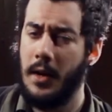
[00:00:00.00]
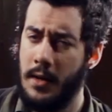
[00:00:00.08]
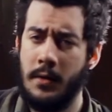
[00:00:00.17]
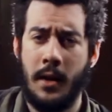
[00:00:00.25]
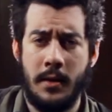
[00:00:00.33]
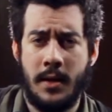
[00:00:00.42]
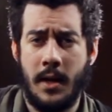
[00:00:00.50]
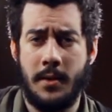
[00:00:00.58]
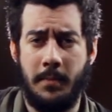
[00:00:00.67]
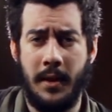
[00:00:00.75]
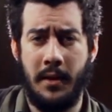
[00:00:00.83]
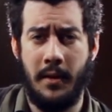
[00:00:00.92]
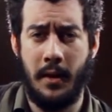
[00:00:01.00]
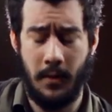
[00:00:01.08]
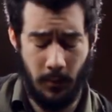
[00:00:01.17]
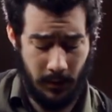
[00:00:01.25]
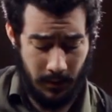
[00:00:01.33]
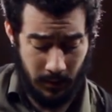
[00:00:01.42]
And I just play that
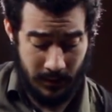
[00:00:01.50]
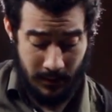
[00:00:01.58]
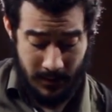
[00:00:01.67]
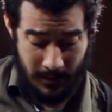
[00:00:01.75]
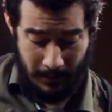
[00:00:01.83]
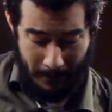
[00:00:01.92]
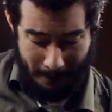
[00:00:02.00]
with octaves.